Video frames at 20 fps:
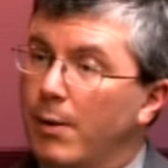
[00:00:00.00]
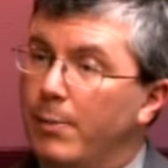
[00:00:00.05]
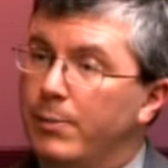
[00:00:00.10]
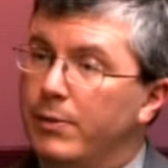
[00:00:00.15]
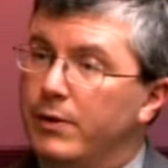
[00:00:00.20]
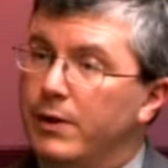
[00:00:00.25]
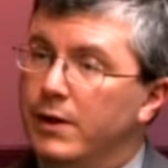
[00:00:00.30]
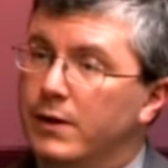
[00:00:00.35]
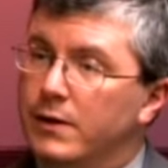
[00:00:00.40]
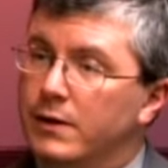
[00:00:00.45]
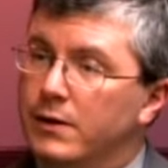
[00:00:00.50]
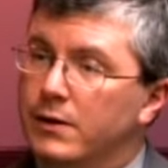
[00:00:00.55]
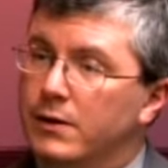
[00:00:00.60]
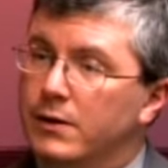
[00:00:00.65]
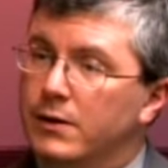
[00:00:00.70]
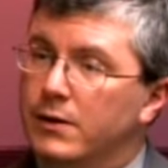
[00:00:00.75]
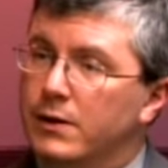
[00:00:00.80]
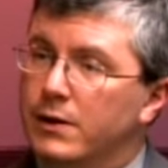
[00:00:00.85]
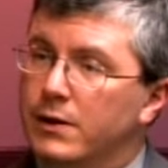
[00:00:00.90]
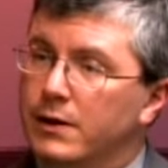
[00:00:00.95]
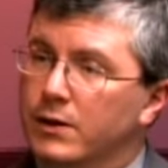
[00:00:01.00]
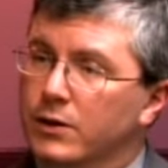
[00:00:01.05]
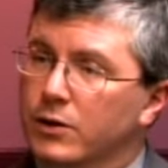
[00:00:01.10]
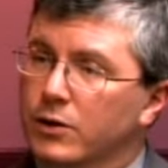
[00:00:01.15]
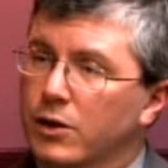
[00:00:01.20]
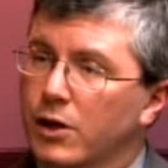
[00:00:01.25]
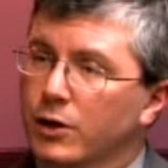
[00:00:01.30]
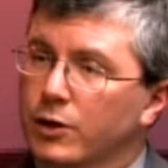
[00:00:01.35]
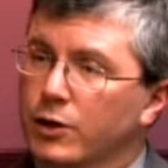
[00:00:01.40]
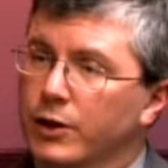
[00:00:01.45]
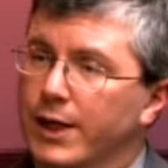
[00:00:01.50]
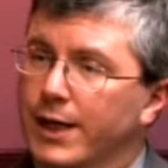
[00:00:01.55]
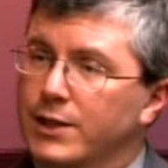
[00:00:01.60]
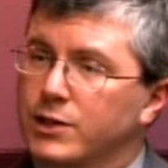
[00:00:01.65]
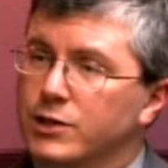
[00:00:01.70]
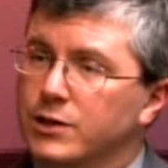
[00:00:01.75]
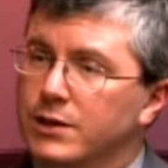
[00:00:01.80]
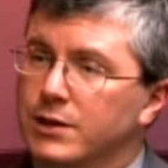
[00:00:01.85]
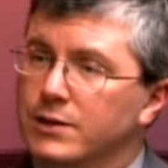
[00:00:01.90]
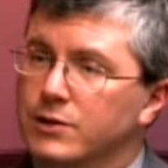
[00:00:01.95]
up in the uh,
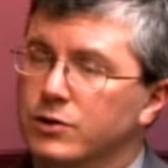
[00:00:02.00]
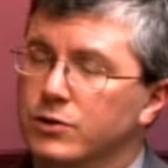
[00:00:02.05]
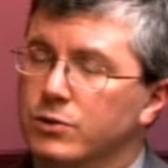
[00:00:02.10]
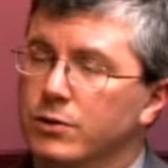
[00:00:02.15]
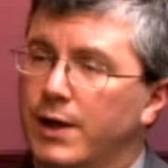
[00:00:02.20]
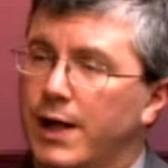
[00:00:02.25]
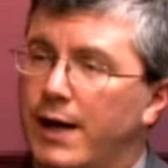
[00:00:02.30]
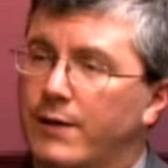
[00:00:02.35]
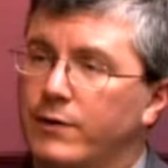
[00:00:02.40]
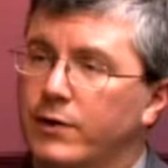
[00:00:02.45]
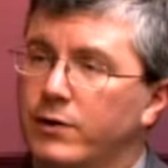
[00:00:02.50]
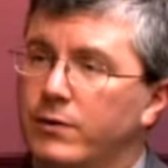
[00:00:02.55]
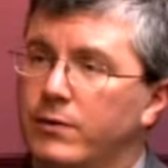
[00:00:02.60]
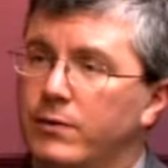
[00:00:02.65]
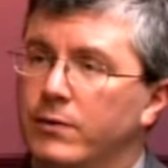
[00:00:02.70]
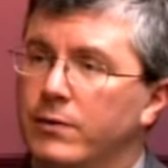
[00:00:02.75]
congregation at Stewart Avenue?